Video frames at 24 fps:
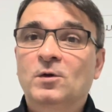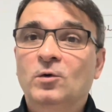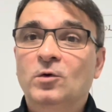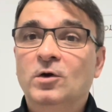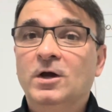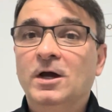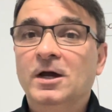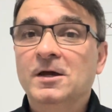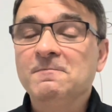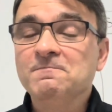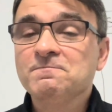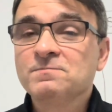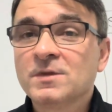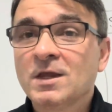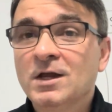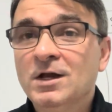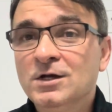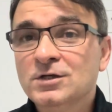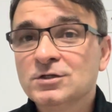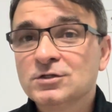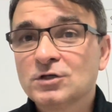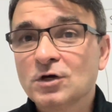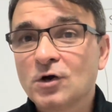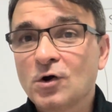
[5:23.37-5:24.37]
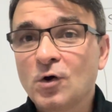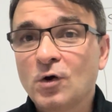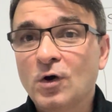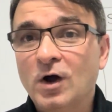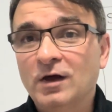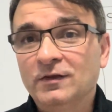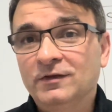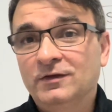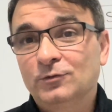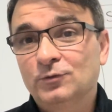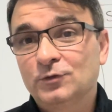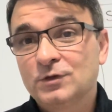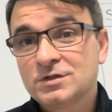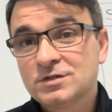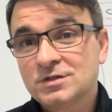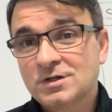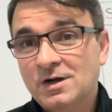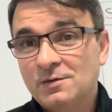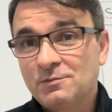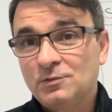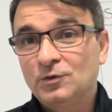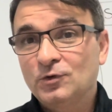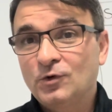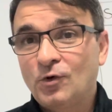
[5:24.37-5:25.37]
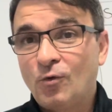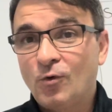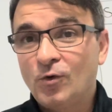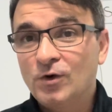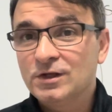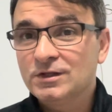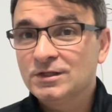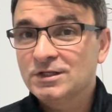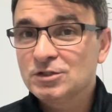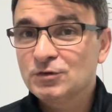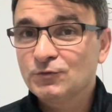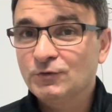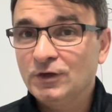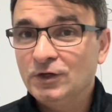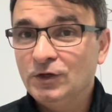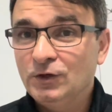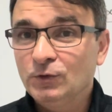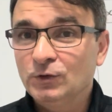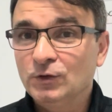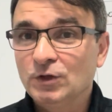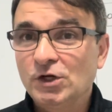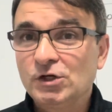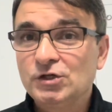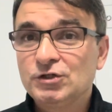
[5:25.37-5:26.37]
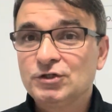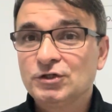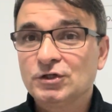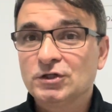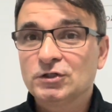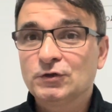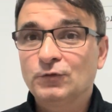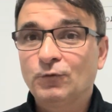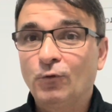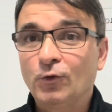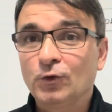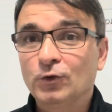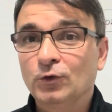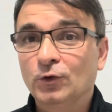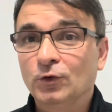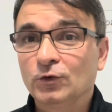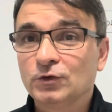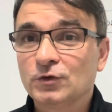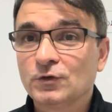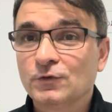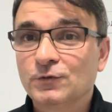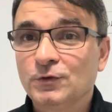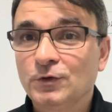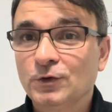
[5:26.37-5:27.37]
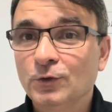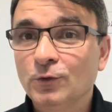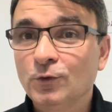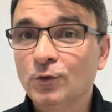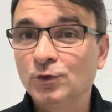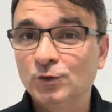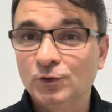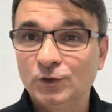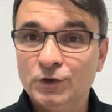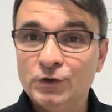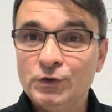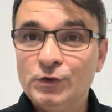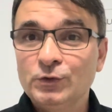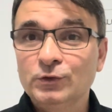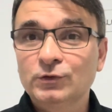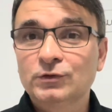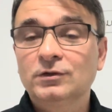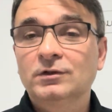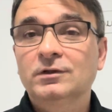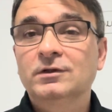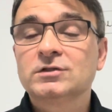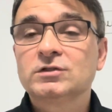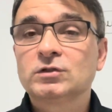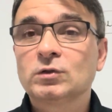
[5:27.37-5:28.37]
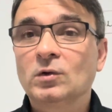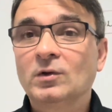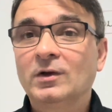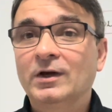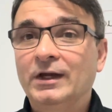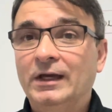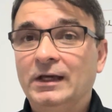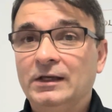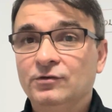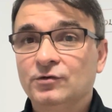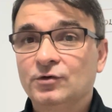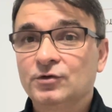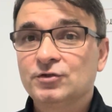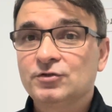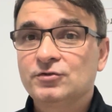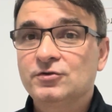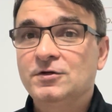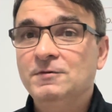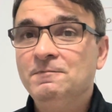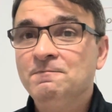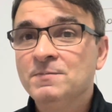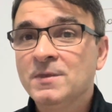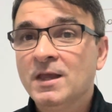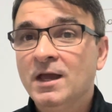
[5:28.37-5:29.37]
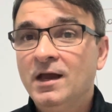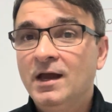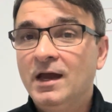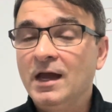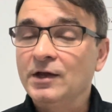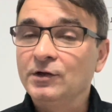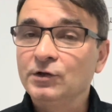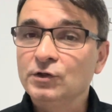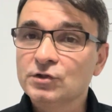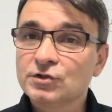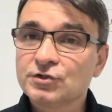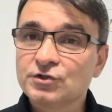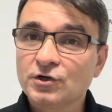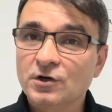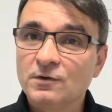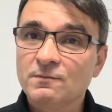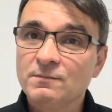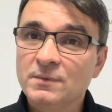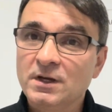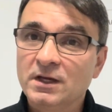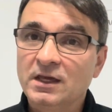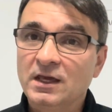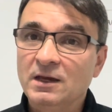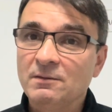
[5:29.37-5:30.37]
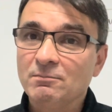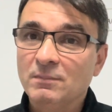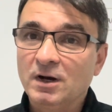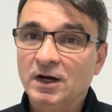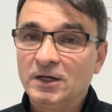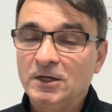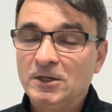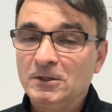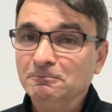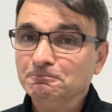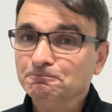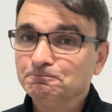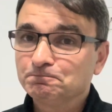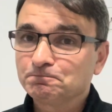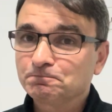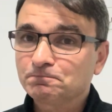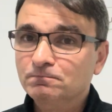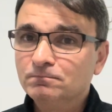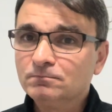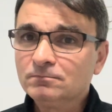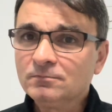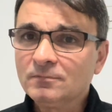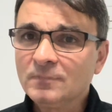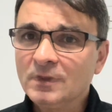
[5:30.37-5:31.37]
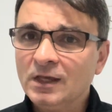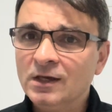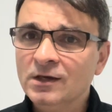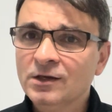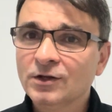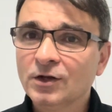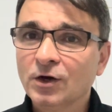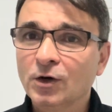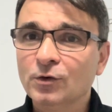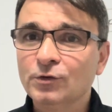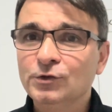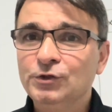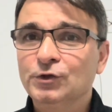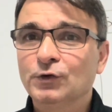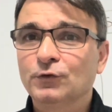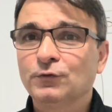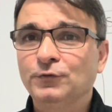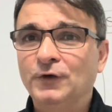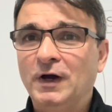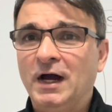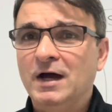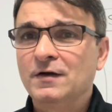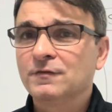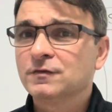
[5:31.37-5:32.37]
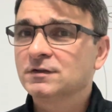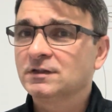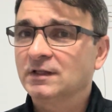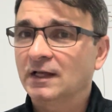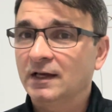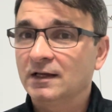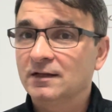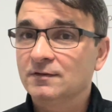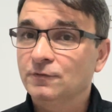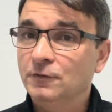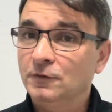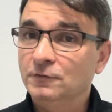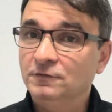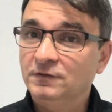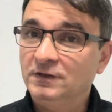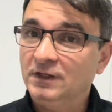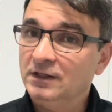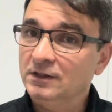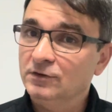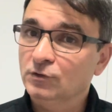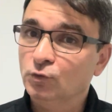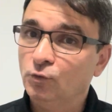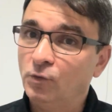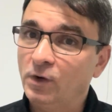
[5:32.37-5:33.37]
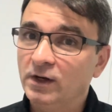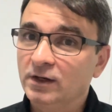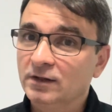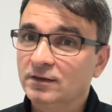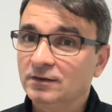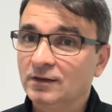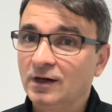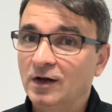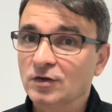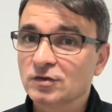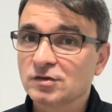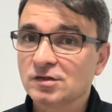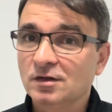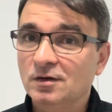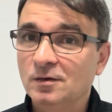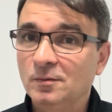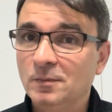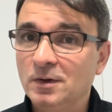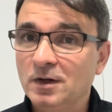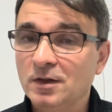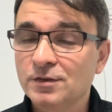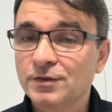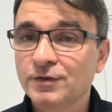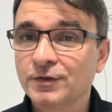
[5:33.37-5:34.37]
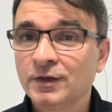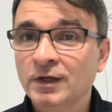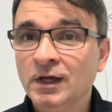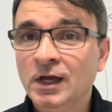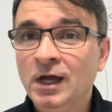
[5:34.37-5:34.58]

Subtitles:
Okay, so the reason I'm recording this video is just for those of you who are new to the solar industry and you start making money, your 5, 10, 15, 20,000 a month.